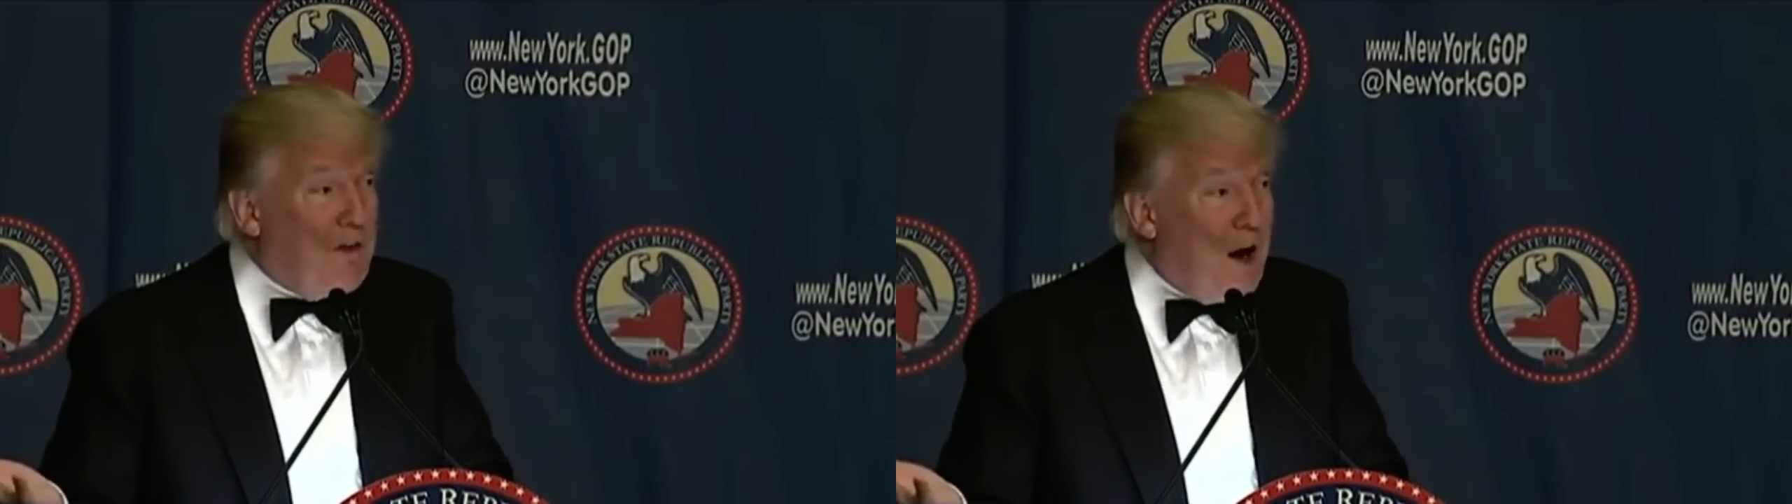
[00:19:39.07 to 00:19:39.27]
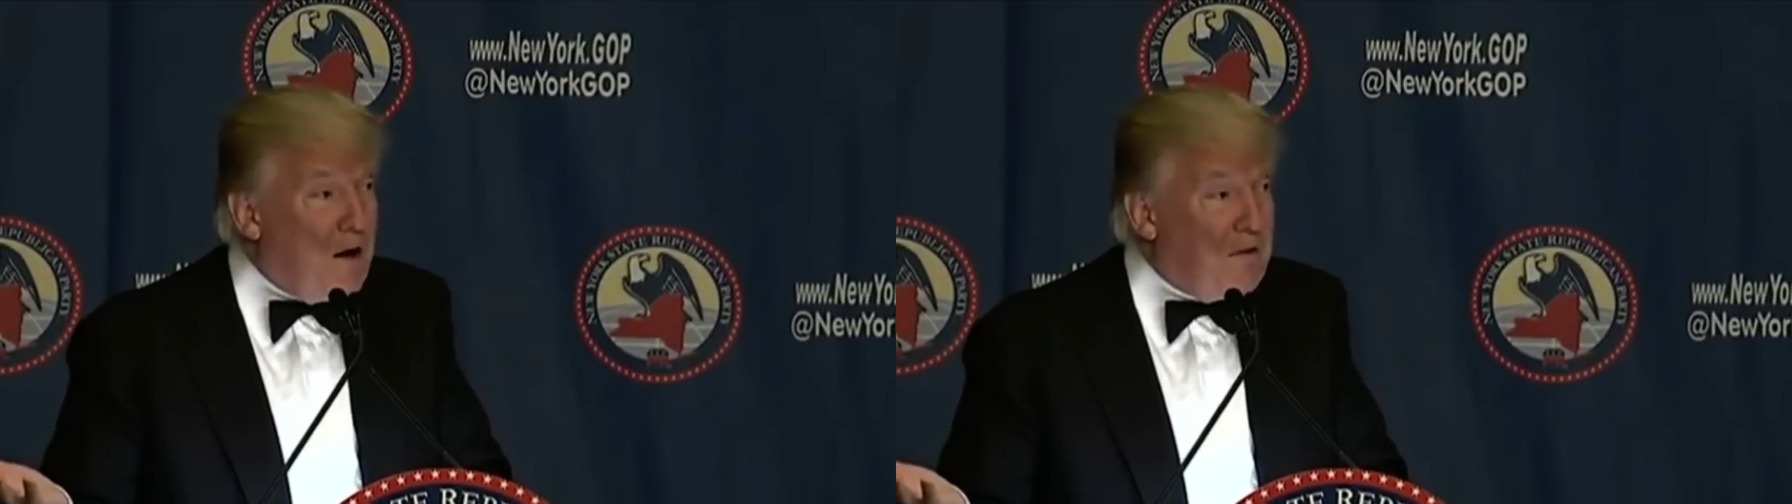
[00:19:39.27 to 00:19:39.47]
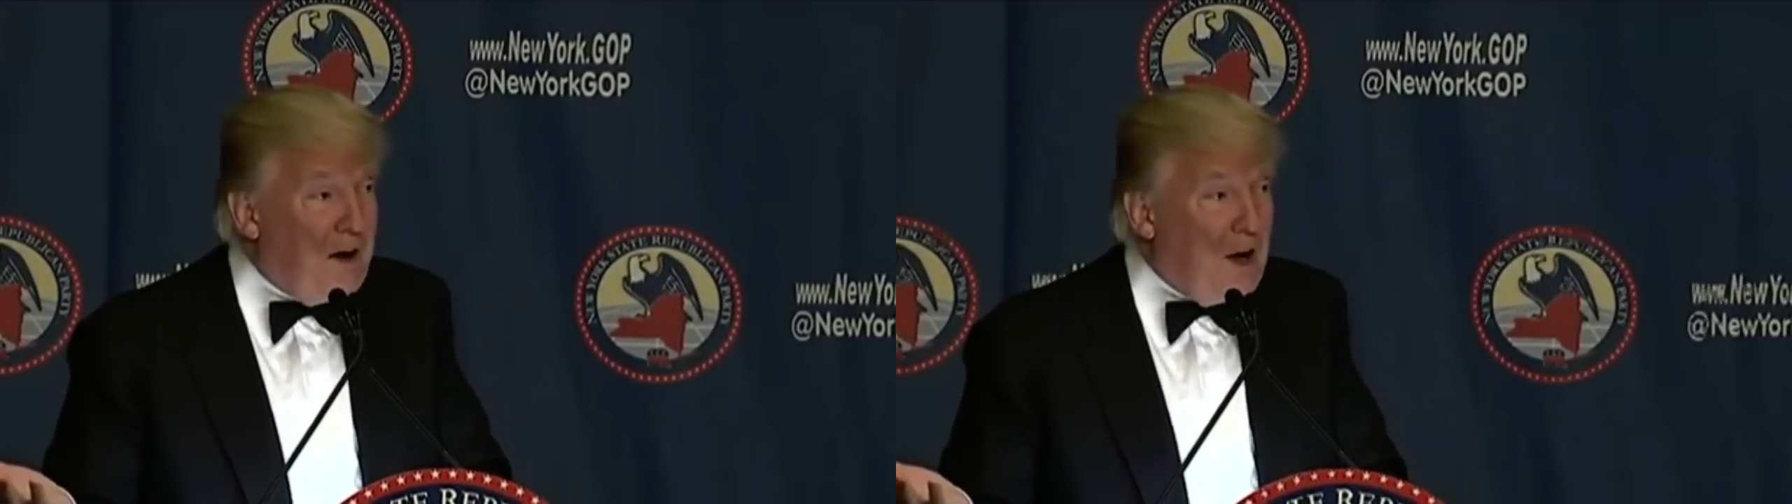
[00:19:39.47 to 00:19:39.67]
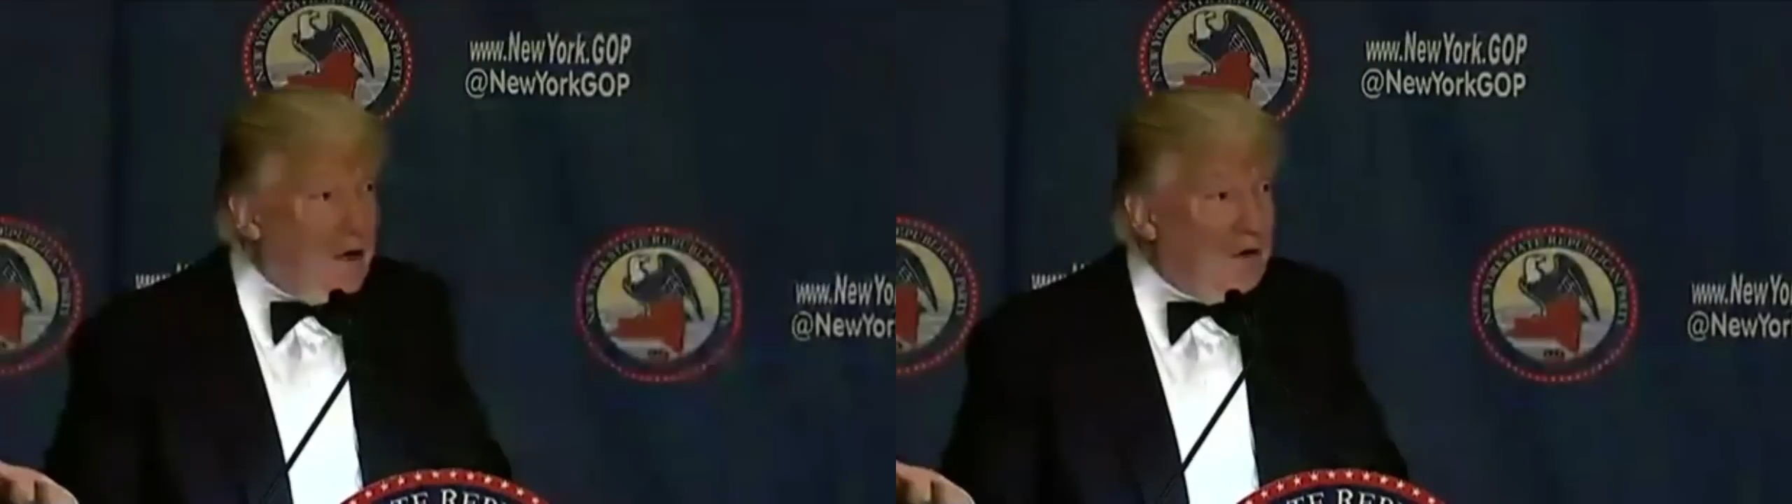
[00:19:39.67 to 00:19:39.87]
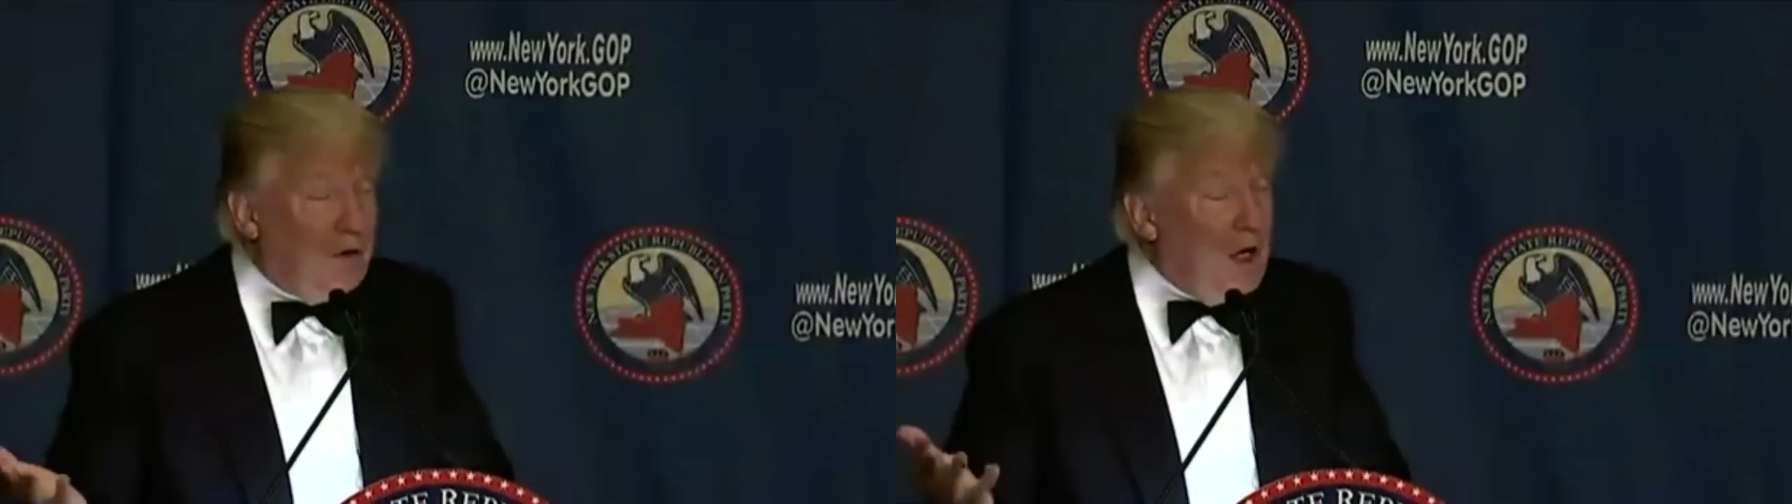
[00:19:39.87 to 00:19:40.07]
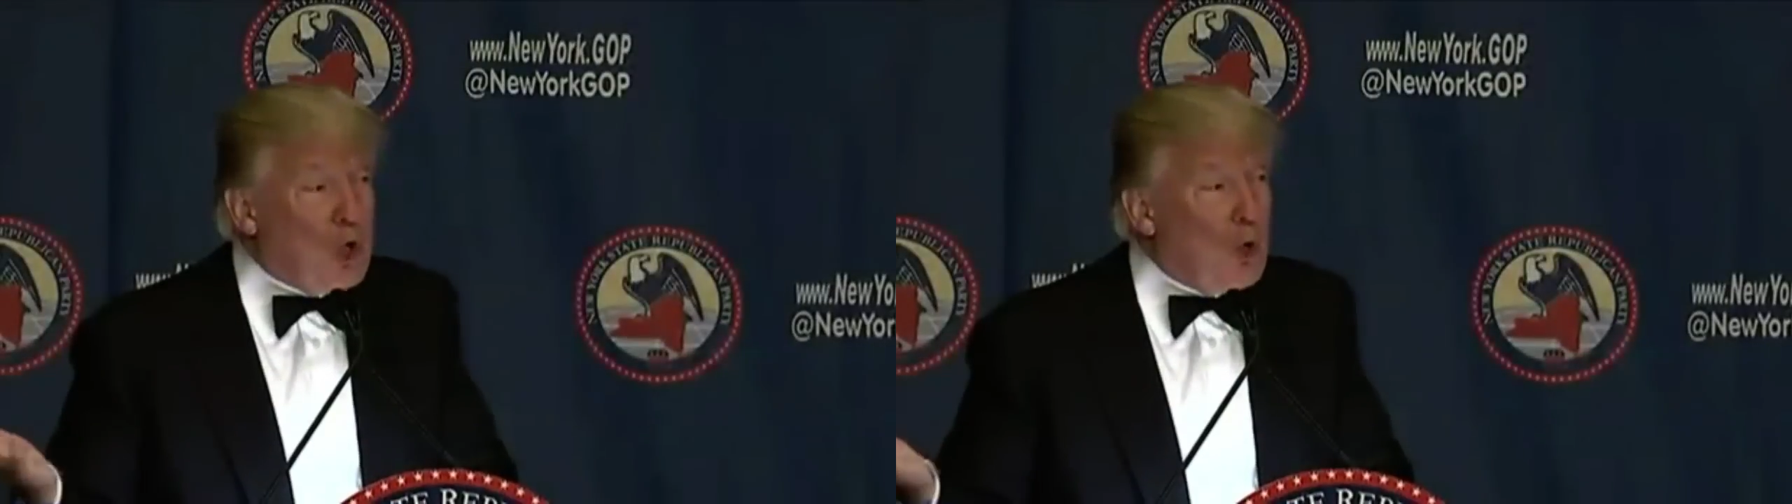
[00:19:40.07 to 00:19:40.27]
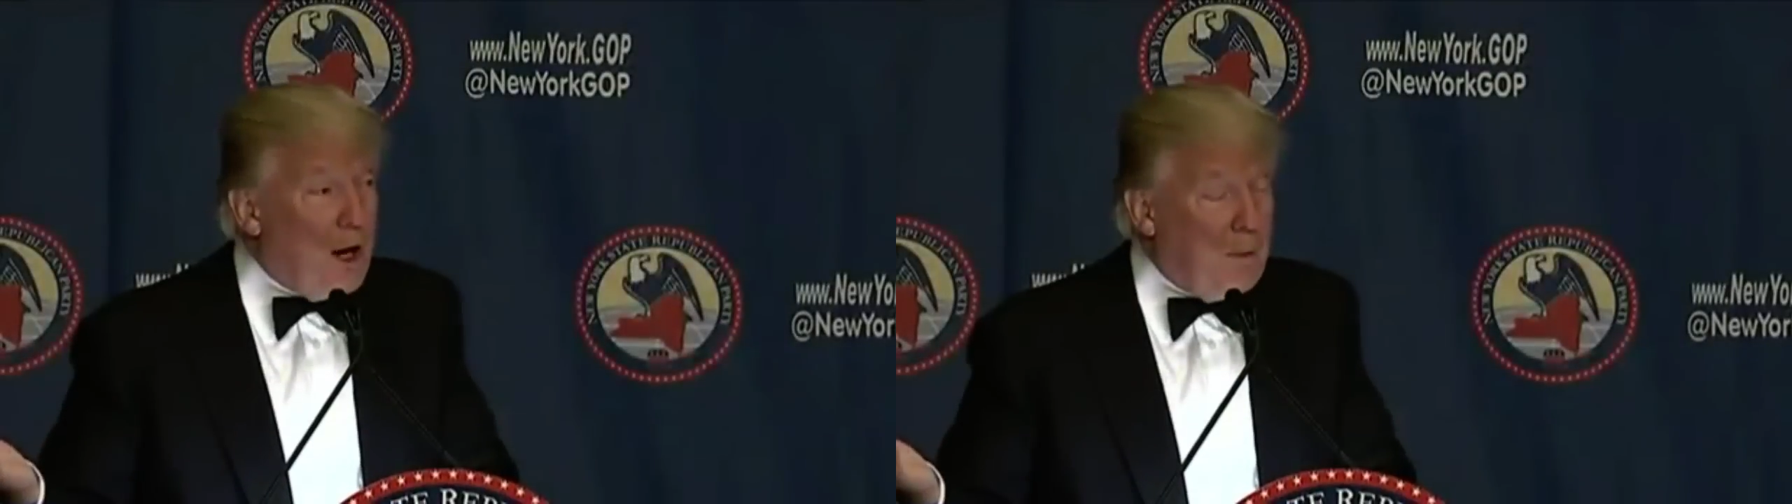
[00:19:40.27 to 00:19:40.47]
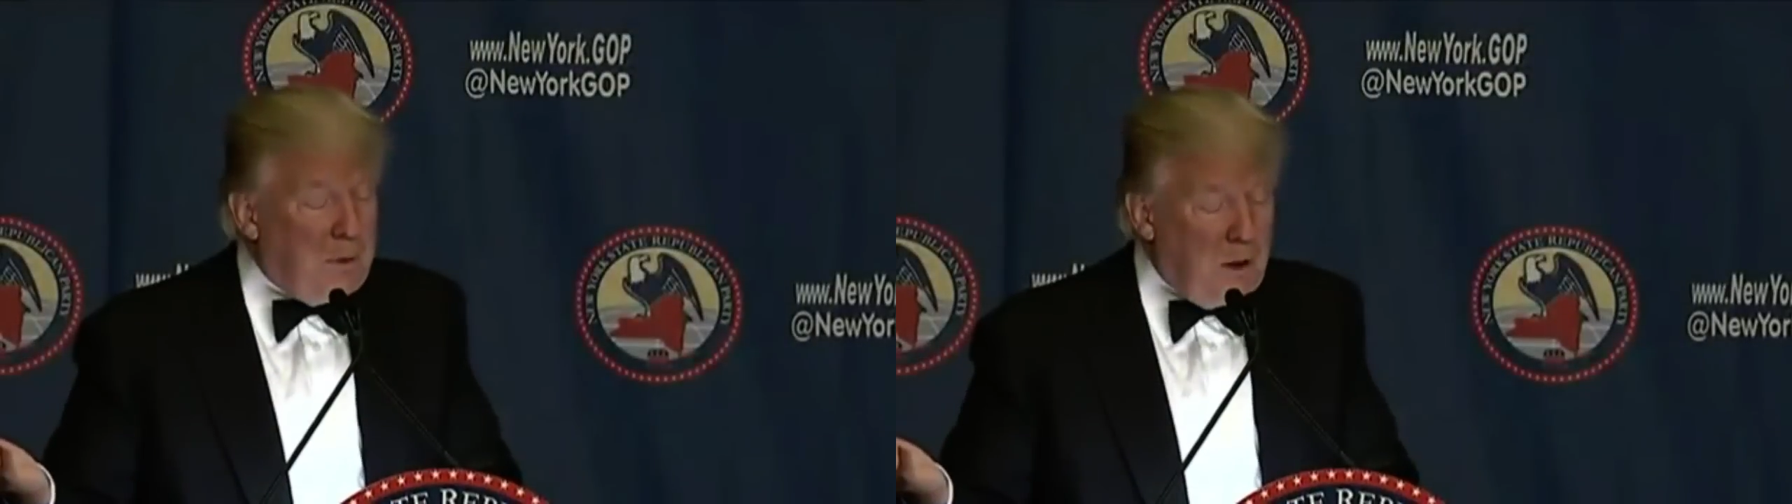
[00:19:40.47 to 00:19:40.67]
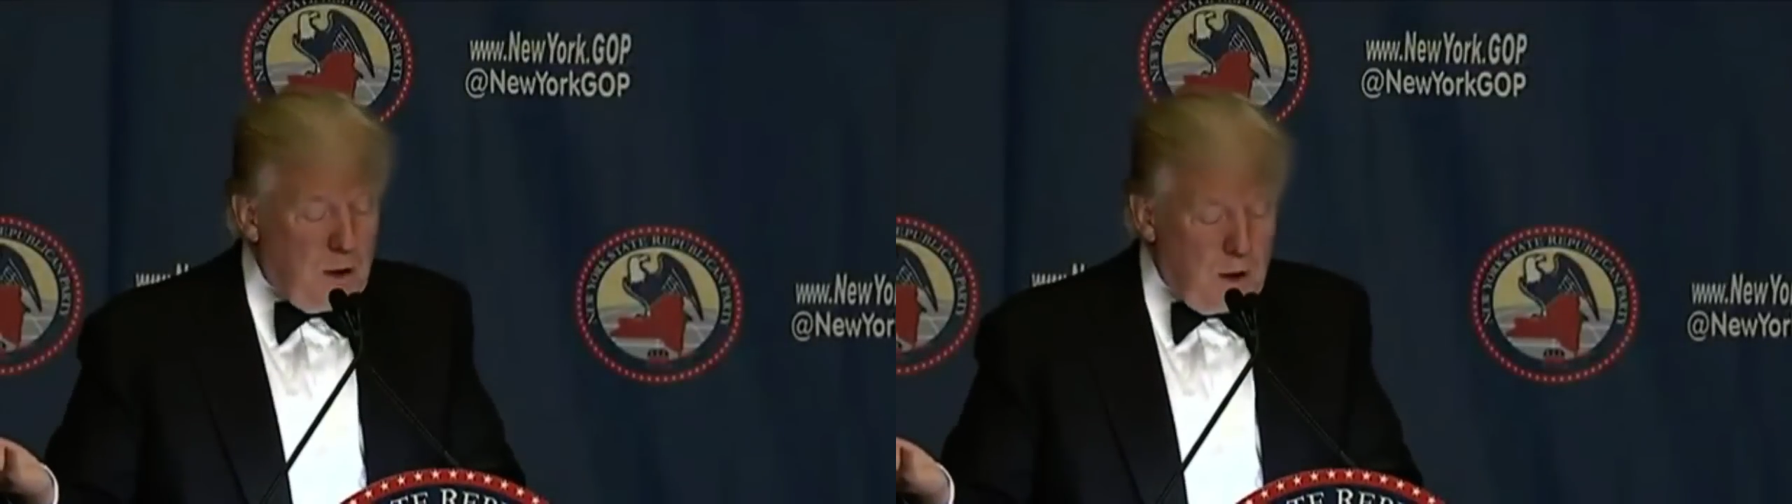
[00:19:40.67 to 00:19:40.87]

firefighters. Incredible.